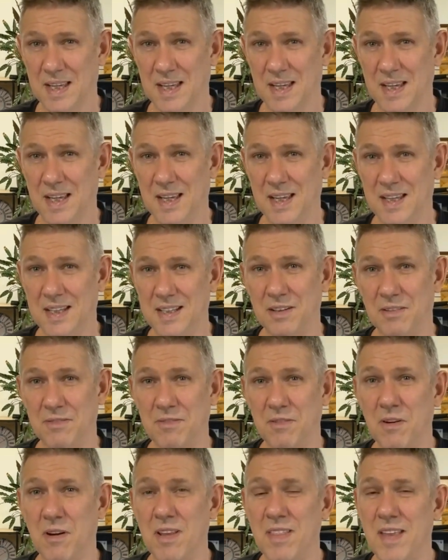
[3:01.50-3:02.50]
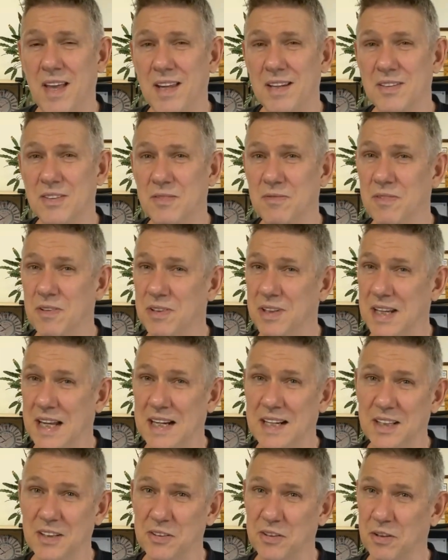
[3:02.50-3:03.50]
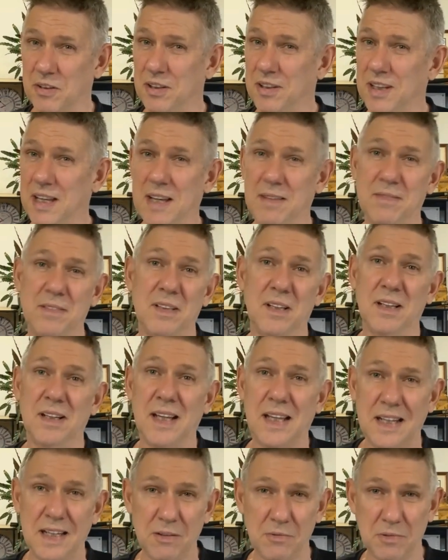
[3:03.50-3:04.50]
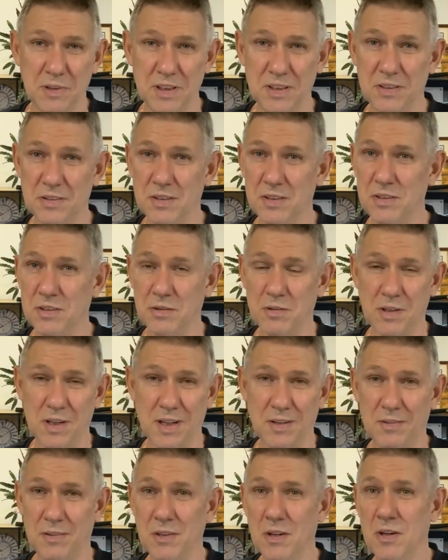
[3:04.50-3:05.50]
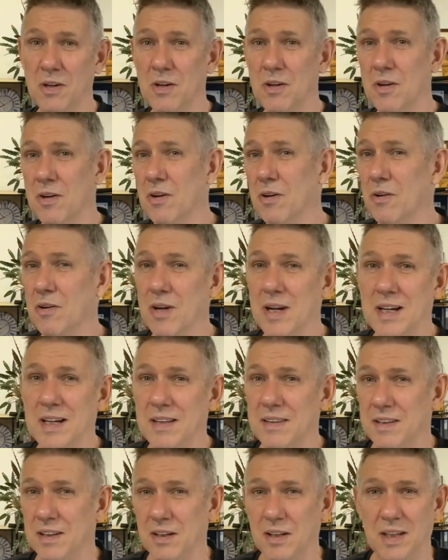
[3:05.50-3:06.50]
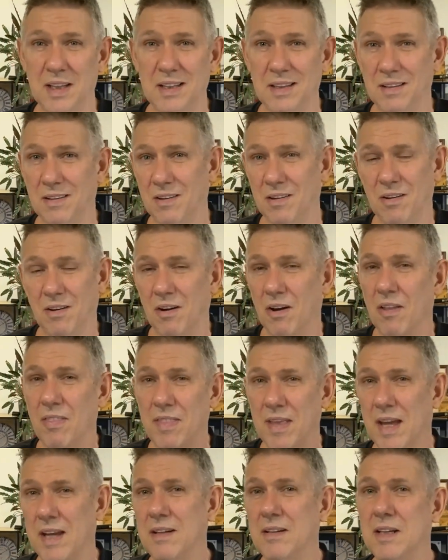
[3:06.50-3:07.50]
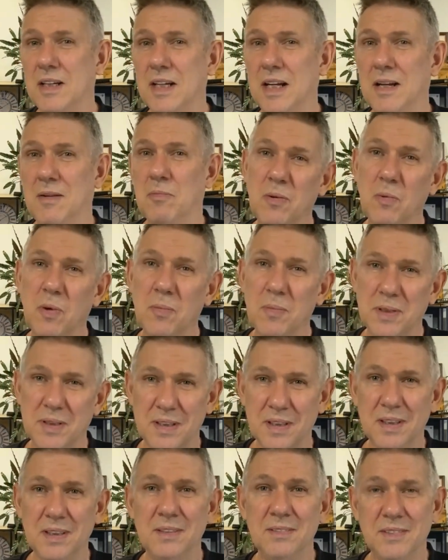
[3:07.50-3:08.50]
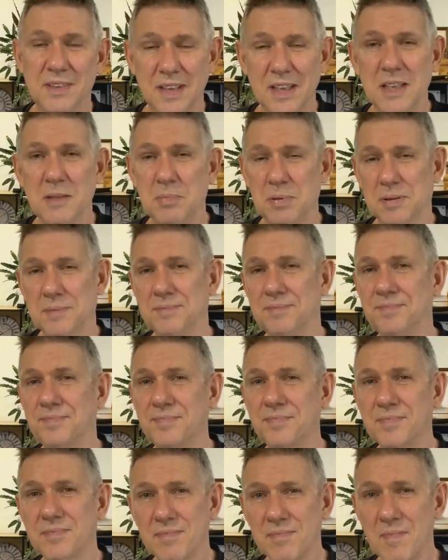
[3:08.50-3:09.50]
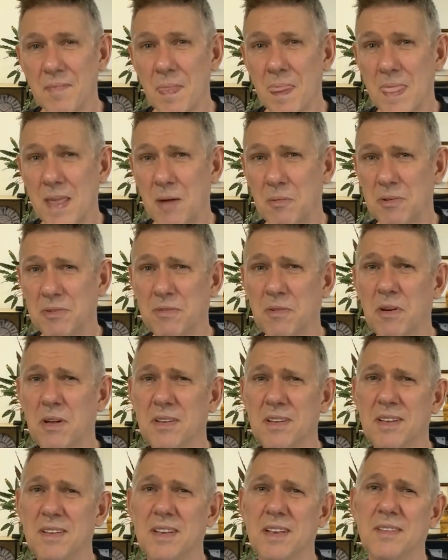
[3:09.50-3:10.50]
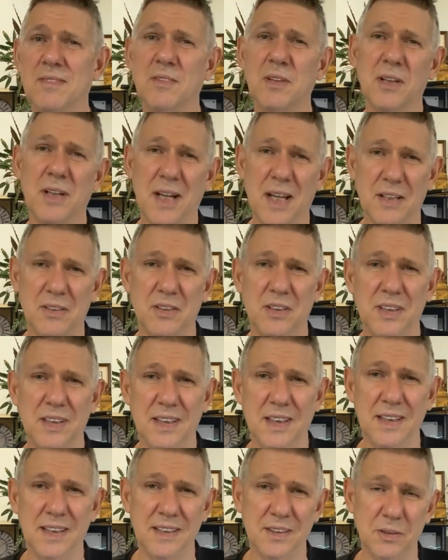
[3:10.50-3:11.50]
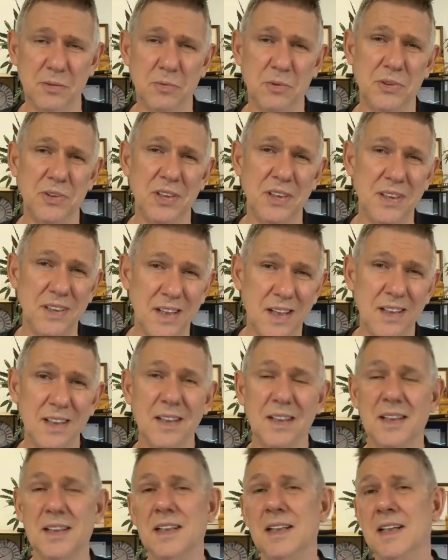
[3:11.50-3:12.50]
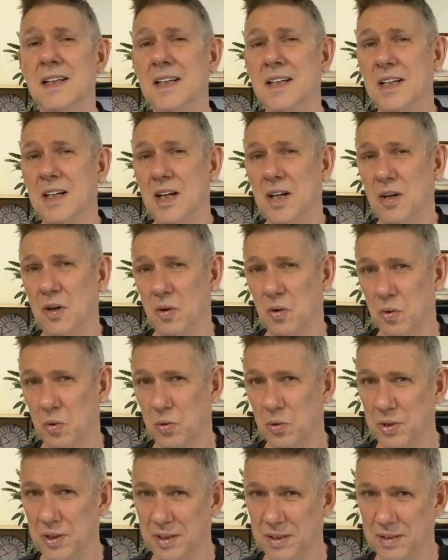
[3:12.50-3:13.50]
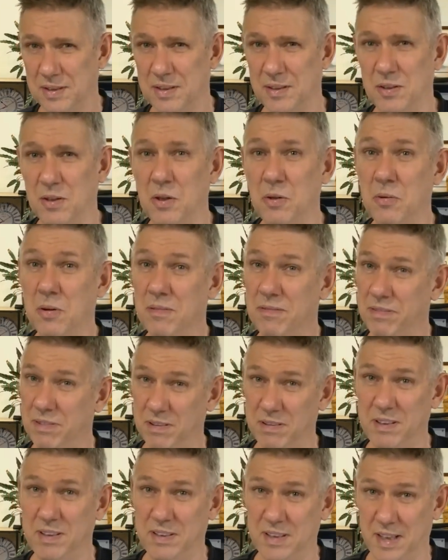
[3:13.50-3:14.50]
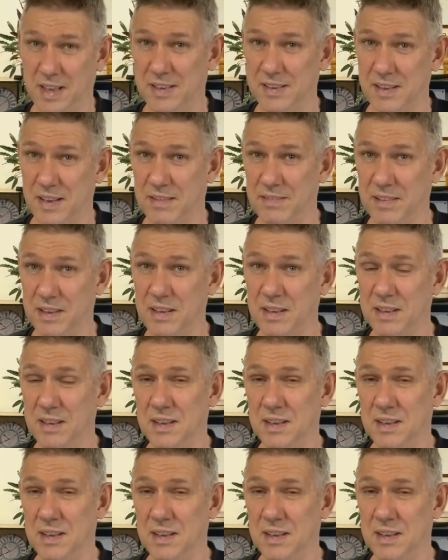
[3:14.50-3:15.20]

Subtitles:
And I find that's very anecdotal. They haven't done any research or anything on that. And when we dig deep, we find that they've got actually getting towards a younger audience who are very tech savvy.